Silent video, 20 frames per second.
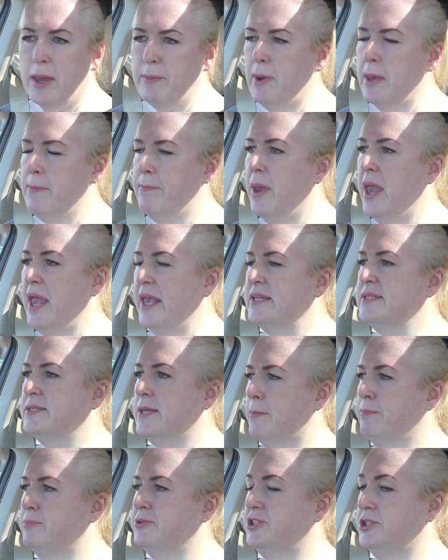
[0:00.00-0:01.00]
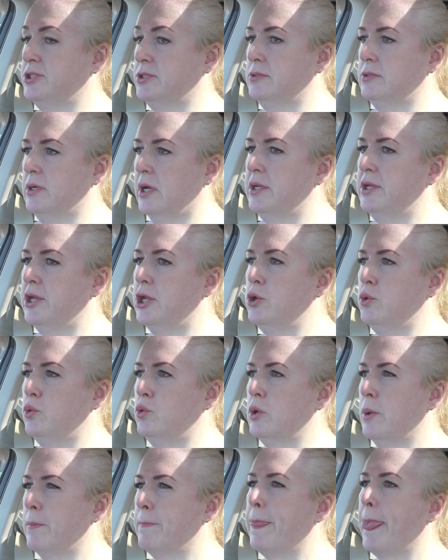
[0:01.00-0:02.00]
my pace up to a
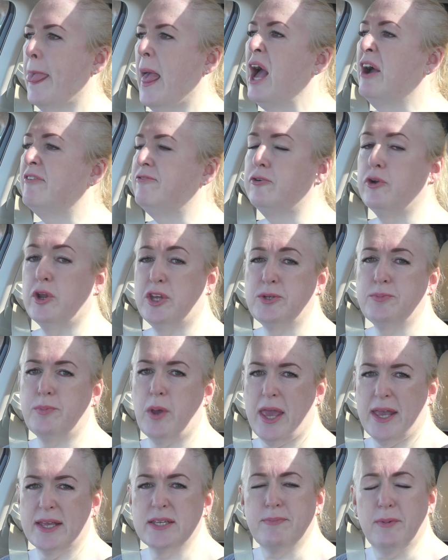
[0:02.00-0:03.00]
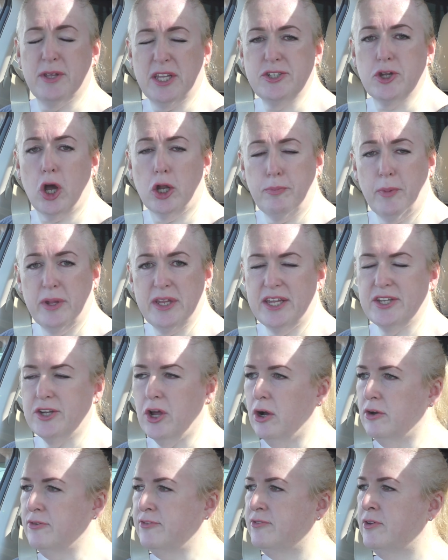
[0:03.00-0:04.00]
new average pace, minute on, minute
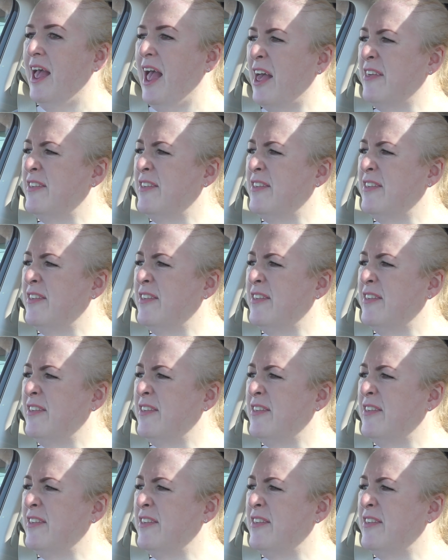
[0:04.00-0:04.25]
off.